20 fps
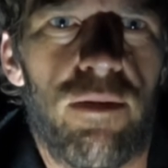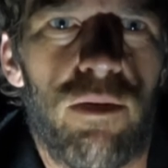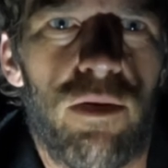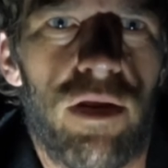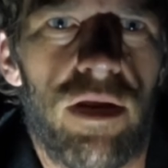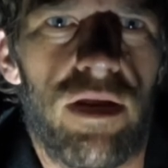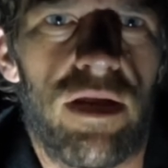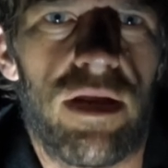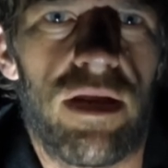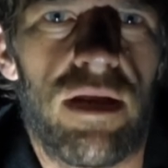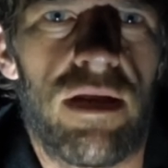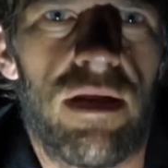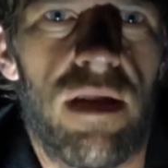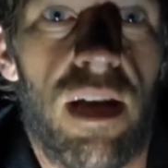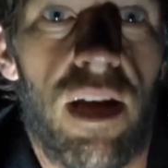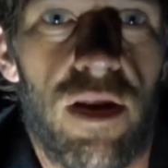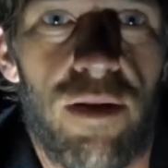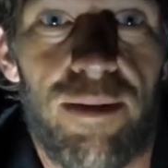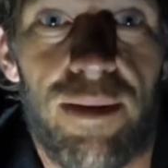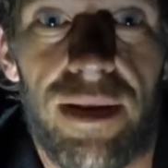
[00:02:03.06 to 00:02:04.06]
for watching.
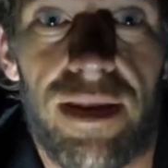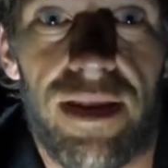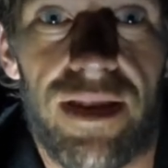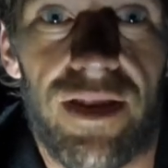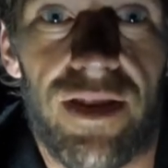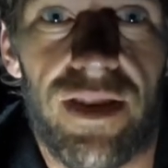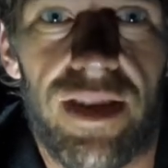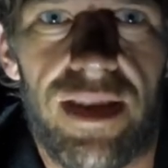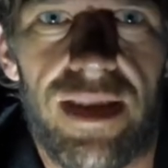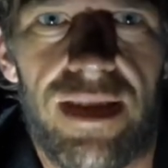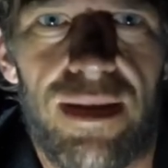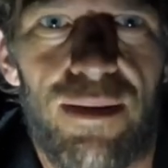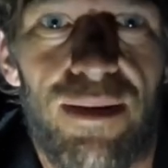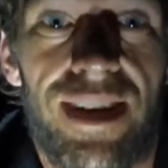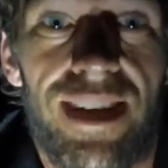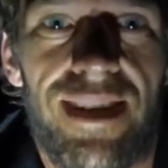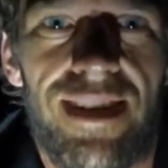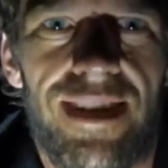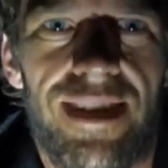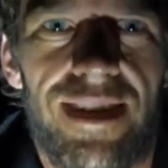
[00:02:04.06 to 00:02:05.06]
Hope you enjoy this
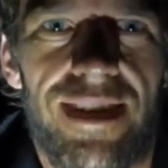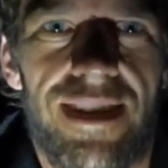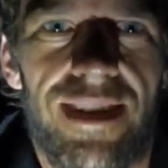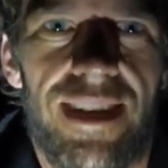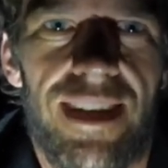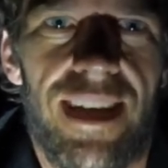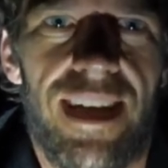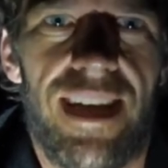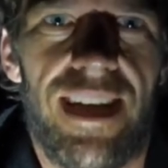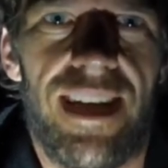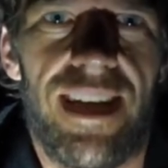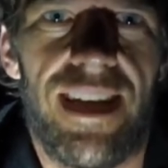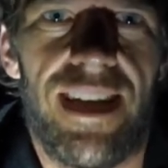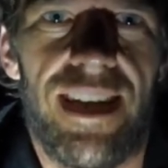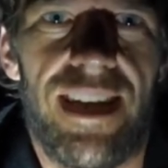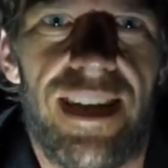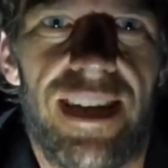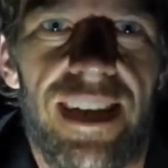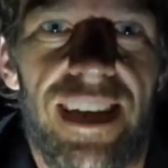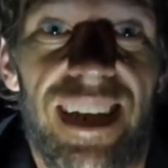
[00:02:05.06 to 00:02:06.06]
one,
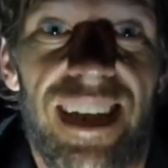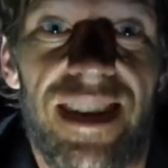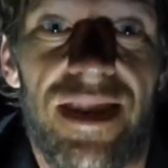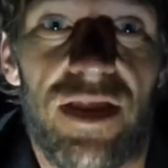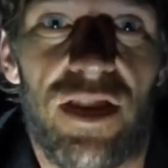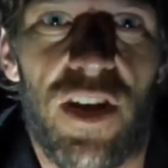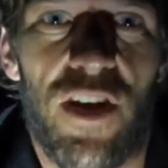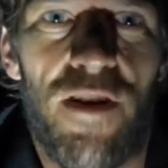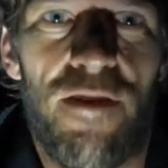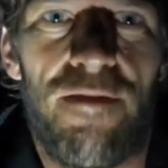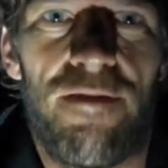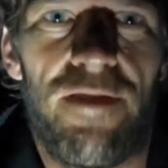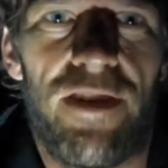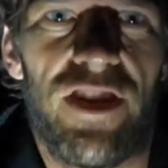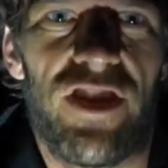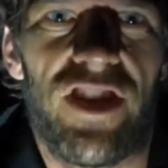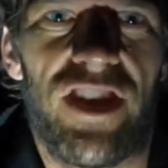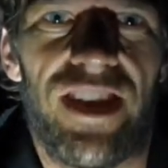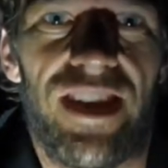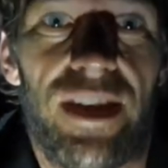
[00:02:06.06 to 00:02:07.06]
and let's go
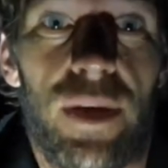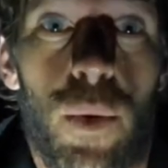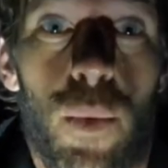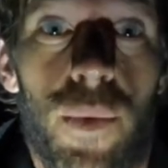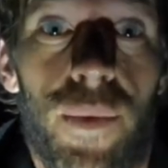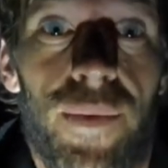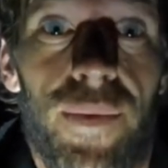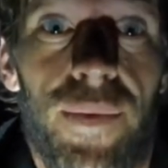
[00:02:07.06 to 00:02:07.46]
fishing.